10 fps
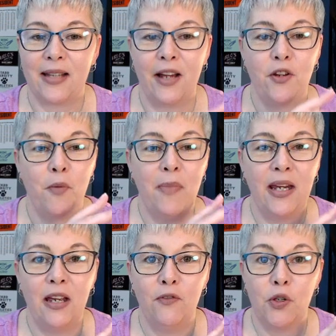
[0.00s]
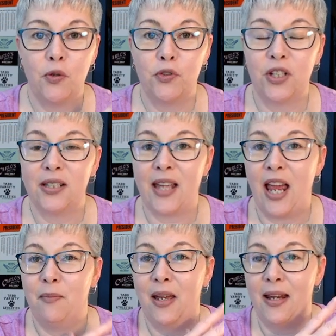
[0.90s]
I know many of you just
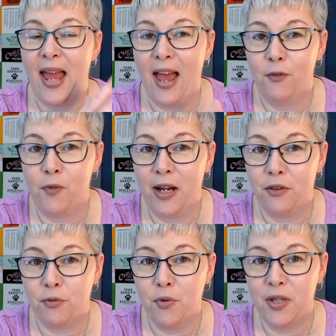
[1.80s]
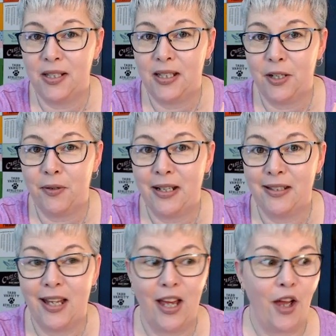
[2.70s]
came in halfway through the
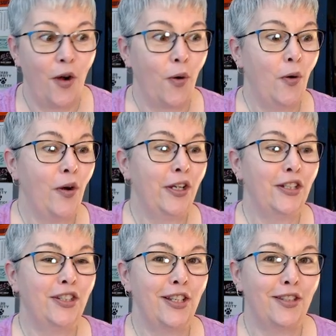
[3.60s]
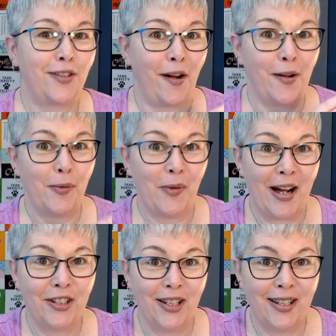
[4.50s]
series or you just started
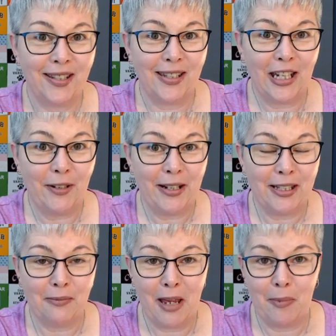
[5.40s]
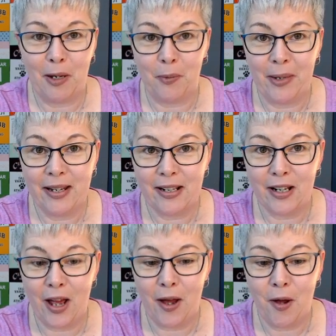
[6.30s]
watching the series maybe a week
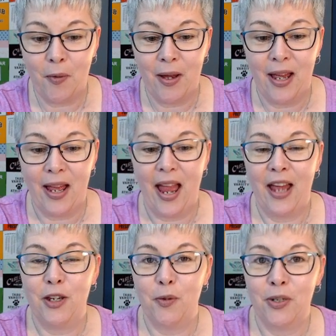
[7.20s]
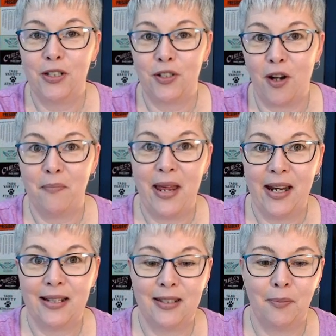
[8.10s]
ago and you want to start
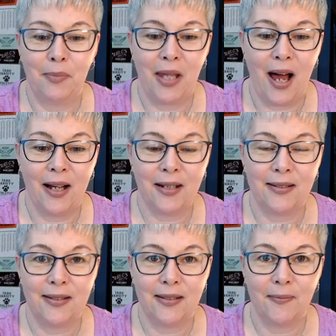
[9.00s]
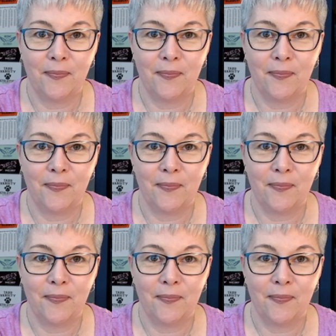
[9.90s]
making some blocks.